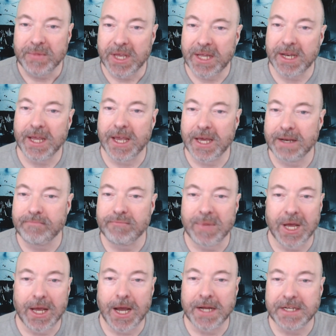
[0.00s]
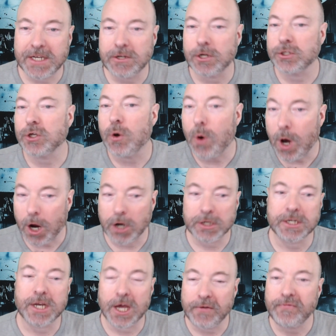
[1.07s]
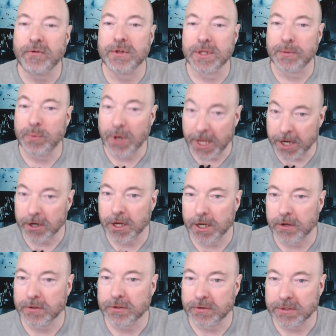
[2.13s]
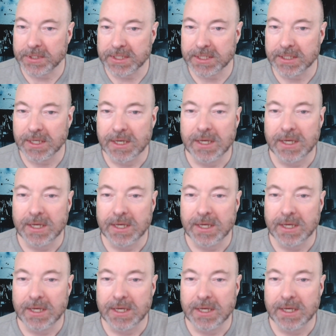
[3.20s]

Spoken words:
And again, I did not go hard enough on the player characters.